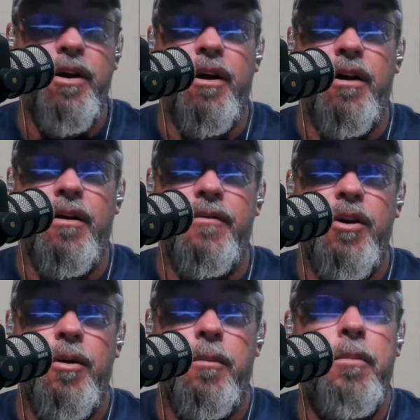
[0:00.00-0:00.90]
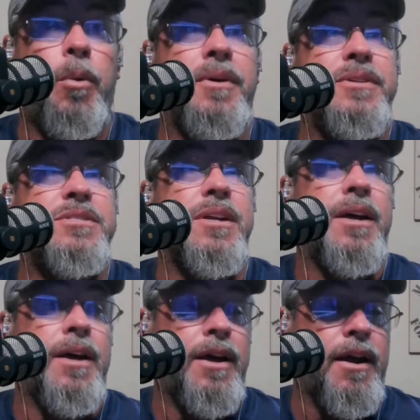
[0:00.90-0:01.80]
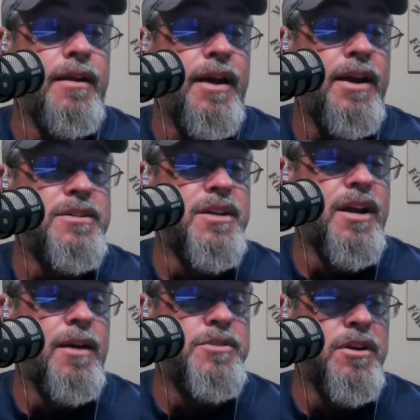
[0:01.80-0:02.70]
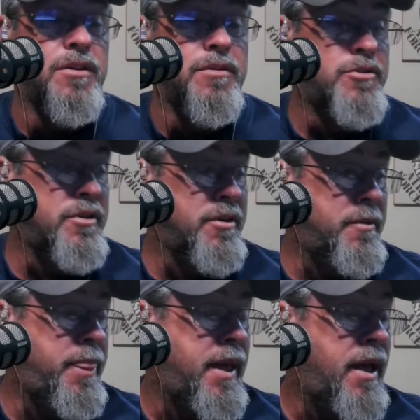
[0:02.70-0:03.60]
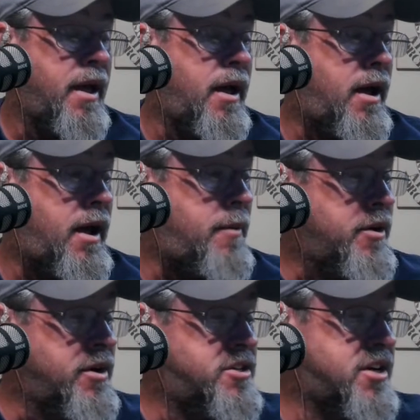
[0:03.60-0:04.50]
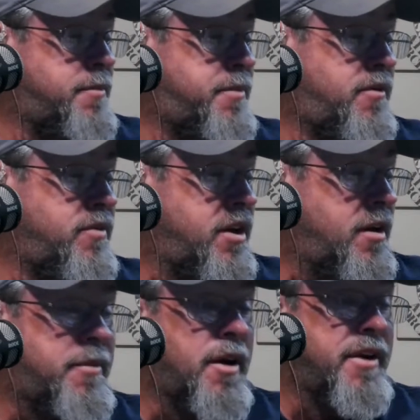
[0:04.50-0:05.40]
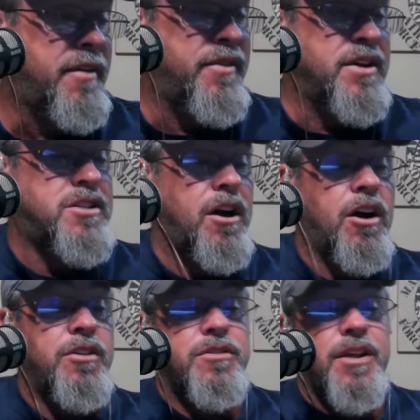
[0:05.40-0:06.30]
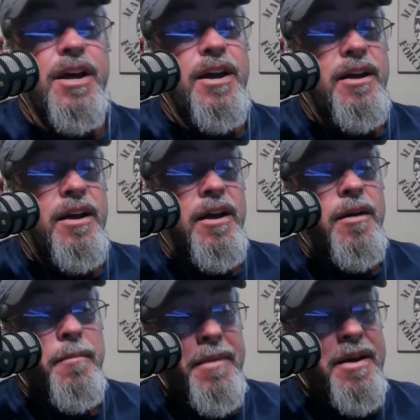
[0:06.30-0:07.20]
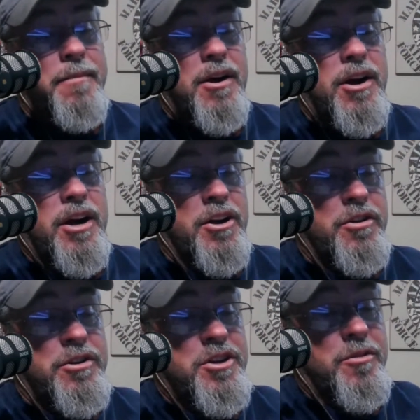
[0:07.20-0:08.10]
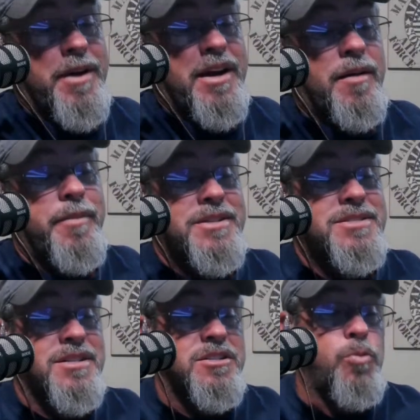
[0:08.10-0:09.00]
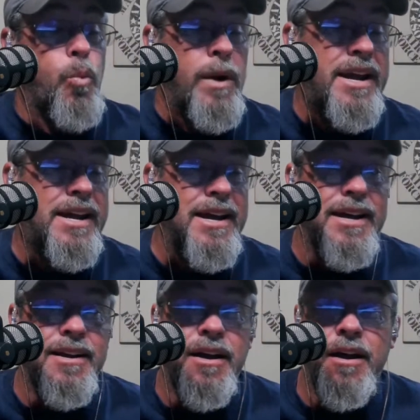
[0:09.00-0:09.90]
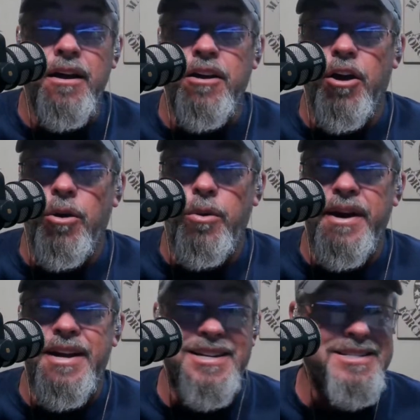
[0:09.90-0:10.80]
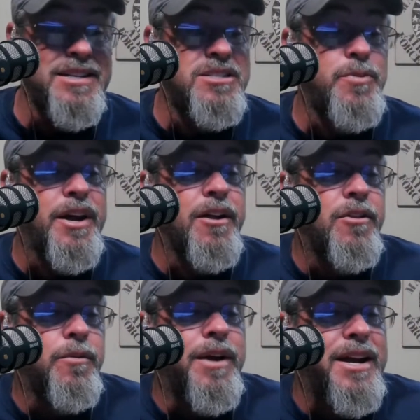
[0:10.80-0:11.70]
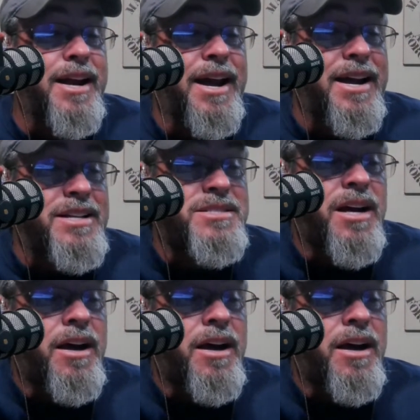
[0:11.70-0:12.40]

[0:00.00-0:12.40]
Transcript: of poison. And that is an absolute truth. I'm going to skip over the upcoming events other than Mid-America YouTube Meetup is this weekend. It is this weekend, 3 days.